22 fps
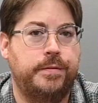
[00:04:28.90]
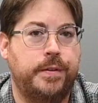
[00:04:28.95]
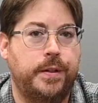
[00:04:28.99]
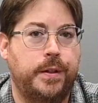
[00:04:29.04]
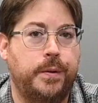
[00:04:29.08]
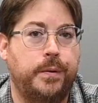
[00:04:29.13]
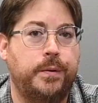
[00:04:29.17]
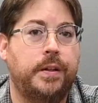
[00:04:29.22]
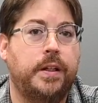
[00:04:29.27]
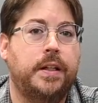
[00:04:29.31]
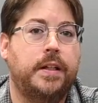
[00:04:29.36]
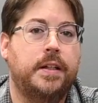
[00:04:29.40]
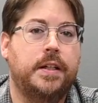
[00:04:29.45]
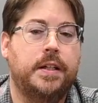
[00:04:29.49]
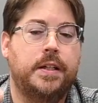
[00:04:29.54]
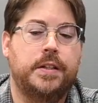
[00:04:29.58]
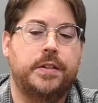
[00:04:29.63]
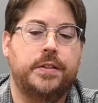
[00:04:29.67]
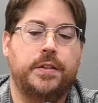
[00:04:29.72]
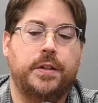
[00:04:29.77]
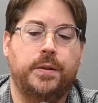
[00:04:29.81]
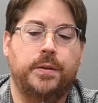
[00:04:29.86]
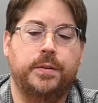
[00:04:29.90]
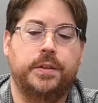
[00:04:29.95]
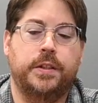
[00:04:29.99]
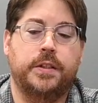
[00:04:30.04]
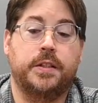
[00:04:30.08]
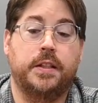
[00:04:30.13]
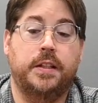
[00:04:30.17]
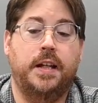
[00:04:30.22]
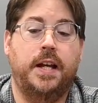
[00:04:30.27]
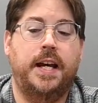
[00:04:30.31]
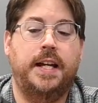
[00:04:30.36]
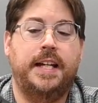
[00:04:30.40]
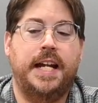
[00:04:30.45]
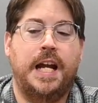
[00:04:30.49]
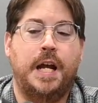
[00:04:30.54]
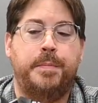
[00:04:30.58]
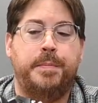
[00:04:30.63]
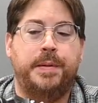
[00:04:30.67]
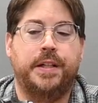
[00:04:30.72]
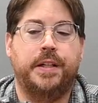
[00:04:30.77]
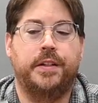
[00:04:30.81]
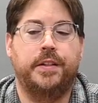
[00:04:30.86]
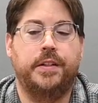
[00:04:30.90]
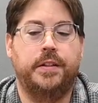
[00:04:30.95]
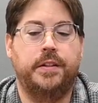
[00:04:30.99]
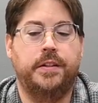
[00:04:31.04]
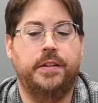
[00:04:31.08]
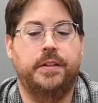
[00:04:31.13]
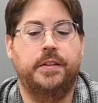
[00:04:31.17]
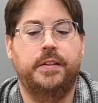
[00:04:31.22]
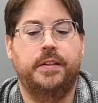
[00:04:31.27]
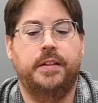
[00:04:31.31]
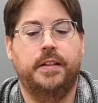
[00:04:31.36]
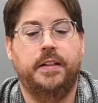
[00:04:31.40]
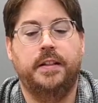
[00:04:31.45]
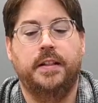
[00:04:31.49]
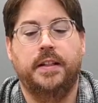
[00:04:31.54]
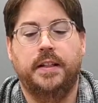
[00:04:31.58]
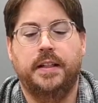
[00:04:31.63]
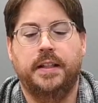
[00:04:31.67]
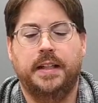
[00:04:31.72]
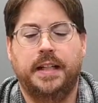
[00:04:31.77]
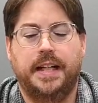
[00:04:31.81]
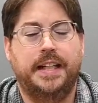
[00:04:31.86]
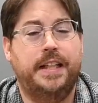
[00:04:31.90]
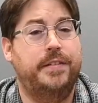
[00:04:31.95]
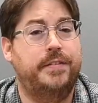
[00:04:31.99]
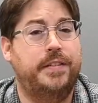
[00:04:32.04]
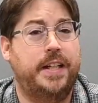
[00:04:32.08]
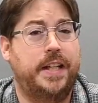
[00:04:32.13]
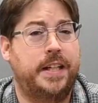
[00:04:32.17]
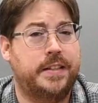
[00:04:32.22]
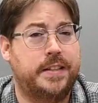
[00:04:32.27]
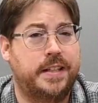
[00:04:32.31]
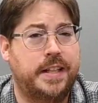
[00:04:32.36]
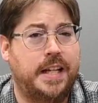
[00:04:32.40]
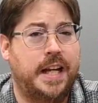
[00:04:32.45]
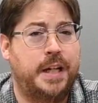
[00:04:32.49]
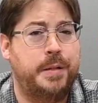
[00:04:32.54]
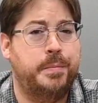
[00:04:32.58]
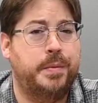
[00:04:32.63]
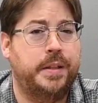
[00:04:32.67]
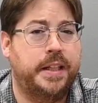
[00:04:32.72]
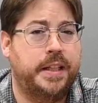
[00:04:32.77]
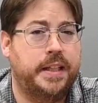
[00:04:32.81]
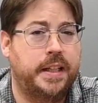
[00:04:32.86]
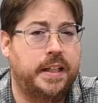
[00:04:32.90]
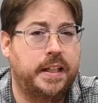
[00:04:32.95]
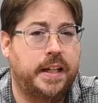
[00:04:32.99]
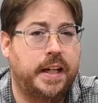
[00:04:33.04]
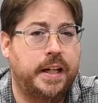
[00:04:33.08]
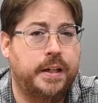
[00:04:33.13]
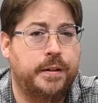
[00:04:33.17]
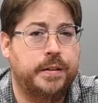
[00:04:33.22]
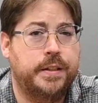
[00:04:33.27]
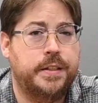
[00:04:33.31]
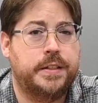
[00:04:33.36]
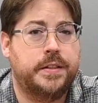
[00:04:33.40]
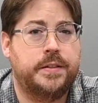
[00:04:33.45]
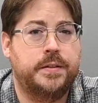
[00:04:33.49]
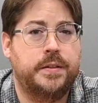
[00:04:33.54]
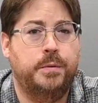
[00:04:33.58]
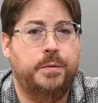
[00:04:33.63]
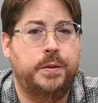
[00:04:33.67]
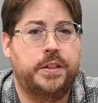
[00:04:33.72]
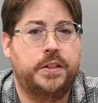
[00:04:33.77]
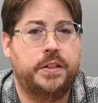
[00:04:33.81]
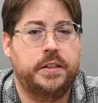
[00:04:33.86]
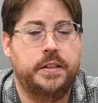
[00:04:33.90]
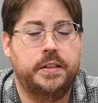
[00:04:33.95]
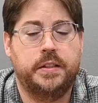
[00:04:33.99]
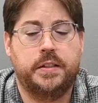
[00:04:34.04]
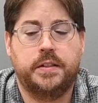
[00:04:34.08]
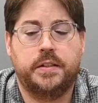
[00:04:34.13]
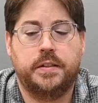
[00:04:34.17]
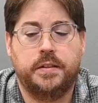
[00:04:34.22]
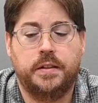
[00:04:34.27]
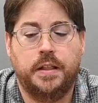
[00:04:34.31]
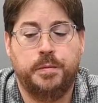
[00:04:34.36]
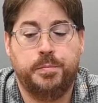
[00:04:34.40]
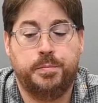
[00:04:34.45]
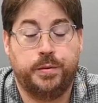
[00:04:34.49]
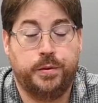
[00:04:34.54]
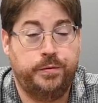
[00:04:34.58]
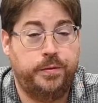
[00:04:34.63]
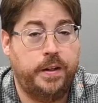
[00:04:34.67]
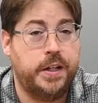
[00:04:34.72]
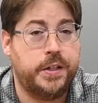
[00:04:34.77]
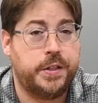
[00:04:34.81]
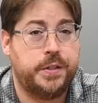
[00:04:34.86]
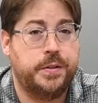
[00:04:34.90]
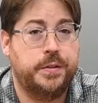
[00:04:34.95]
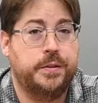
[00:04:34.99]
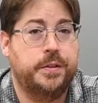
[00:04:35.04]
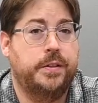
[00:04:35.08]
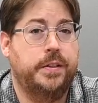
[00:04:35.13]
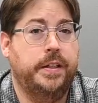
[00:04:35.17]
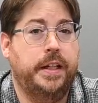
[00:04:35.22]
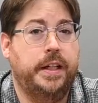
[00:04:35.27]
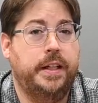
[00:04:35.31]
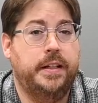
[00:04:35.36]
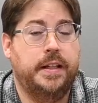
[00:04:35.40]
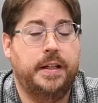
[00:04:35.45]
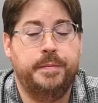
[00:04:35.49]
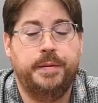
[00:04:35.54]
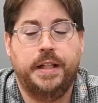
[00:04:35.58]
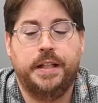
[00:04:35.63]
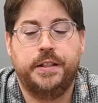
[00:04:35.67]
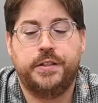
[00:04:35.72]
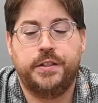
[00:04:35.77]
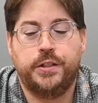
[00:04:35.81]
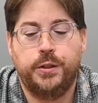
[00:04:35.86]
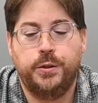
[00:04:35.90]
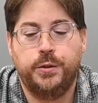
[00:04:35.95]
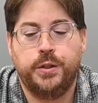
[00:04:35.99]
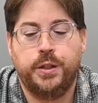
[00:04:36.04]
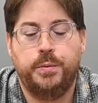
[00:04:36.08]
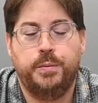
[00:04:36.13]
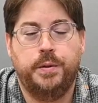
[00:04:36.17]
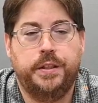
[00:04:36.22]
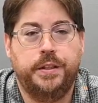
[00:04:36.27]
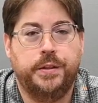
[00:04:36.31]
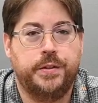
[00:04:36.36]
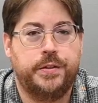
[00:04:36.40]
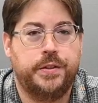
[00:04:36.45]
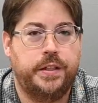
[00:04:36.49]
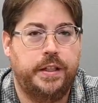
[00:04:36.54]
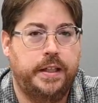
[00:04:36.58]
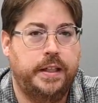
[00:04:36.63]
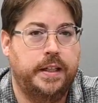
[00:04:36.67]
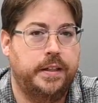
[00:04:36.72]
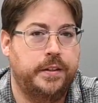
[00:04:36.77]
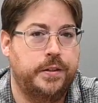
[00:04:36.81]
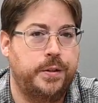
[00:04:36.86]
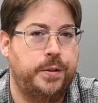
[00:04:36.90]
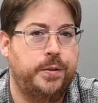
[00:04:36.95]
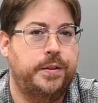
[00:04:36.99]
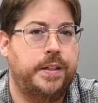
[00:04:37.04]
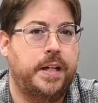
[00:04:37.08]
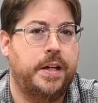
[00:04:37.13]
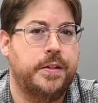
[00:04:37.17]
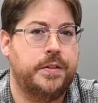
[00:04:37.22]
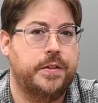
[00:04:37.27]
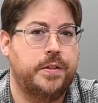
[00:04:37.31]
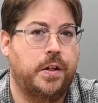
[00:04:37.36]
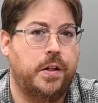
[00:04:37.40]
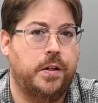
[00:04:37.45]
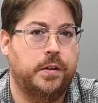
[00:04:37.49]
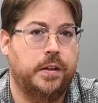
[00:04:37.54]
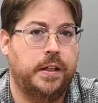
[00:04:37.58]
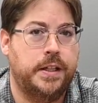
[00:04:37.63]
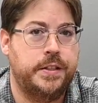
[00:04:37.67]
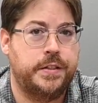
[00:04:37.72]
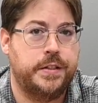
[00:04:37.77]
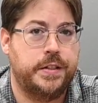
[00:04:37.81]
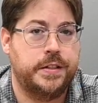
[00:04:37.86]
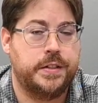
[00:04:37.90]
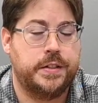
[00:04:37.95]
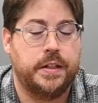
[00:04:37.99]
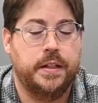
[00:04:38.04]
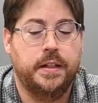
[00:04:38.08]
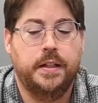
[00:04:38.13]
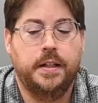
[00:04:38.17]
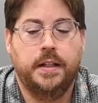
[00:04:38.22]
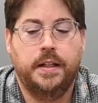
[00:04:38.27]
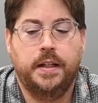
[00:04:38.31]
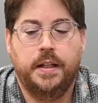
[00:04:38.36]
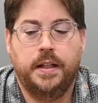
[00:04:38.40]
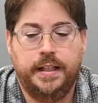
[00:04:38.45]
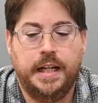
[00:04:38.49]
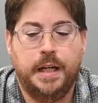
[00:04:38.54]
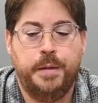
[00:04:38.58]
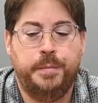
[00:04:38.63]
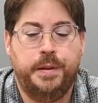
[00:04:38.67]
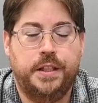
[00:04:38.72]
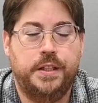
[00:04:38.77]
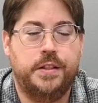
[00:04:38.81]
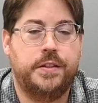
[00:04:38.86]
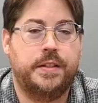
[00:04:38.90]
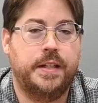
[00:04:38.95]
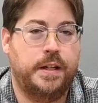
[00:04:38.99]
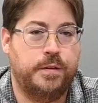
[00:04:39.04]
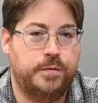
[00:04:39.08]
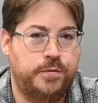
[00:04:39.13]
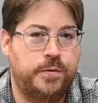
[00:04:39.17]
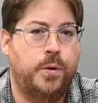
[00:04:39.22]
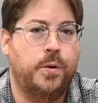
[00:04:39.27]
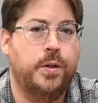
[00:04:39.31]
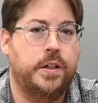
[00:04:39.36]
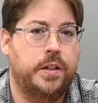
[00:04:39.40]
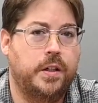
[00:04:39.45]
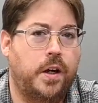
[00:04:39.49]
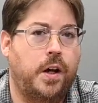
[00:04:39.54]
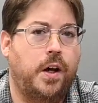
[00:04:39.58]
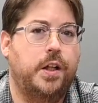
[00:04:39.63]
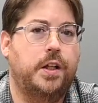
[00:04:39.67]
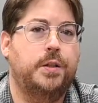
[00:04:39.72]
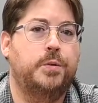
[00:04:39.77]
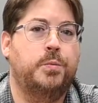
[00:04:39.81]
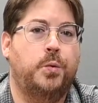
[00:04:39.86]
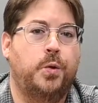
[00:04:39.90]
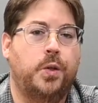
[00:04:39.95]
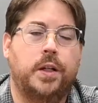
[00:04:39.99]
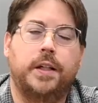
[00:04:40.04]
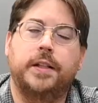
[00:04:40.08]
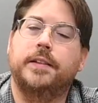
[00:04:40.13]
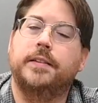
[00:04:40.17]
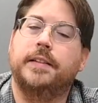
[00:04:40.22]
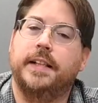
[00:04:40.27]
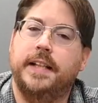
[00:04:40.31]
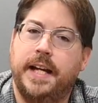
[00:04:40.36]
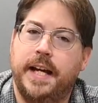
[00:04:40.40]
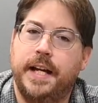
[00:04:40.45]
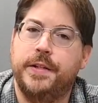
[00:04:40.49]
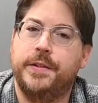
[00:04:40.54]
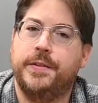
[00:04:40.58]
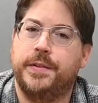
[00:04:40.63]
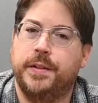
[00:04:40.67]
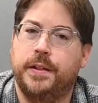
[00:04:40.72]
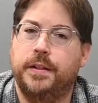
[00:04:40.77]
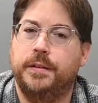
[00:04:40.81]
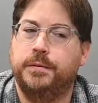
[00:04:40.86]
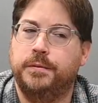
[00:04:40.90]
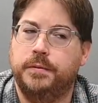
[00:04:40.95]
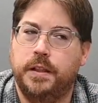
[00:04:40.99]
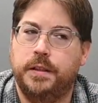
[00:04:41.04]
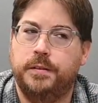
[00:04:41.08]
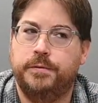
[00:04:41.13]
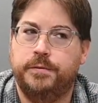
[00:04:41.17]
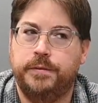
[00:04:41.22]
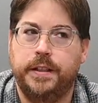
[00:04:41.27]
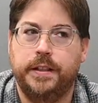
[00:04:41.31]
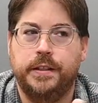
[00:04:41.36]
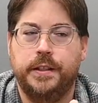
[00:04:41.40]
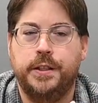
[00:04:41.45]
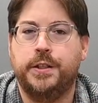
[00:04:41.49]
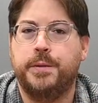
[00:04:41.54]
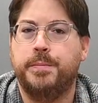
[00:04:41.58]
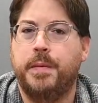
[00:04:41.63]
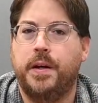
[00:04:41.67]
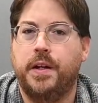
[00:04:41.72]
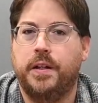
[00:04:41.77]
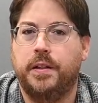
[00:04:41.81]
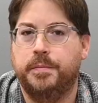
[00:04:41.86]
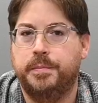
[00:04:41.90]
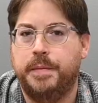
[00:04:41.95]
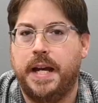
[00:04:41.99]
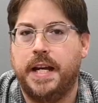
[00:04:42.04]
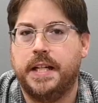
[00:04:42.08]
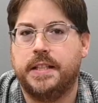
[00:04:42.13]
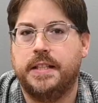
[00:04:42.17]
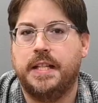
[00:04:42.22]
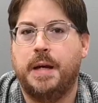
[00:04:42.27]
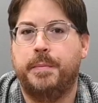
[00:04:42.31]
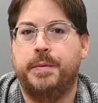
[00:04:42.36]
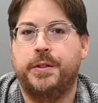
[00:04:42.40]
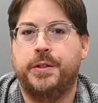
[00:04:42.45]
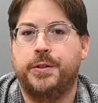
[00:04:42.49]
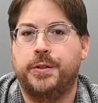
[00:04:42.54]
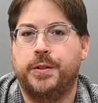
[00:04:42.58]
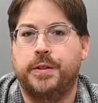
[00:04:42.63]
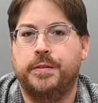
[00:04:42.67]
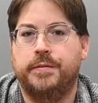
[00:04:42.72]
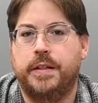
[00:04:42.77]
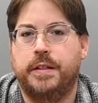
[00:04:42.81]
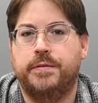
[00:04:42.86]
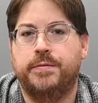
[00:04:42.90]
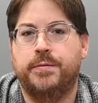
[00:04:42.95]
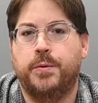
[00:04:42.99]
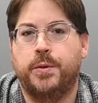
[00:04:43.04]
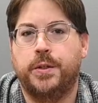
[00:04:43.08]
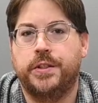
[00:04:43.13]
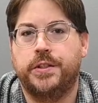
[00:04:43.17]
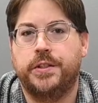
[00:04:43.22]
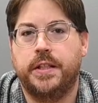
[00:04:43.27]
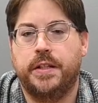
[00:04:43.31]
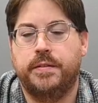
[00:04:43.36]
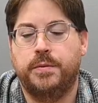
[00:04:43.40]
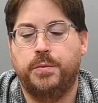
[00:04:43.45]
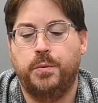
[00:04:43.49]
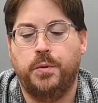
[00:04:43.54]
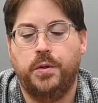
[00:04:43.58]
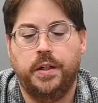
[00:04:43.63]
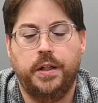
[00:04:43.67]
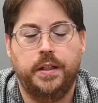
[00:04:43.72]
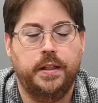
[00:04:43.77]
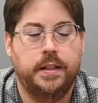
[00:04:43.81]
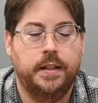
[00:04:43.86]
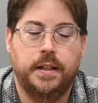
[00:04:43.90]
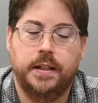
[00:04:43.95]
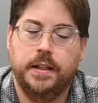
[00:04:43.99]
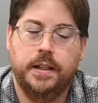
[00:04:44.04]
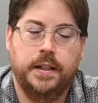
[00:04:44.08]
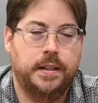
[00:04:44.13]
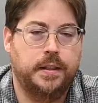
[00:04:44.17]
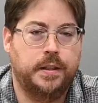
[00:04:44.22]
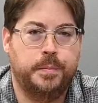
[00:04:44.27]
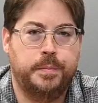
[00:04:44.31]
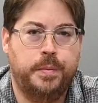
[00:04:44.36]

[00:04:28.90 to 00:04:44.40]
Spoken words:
phone. So there's a lot happening under the hood. It even has a 9-bladed iris, which is a professional grade. I mean, that's usually what you'll see in $2,000 lenses. And that means that for an all-in-one that has a fairly small max aperture of f4-7.1, the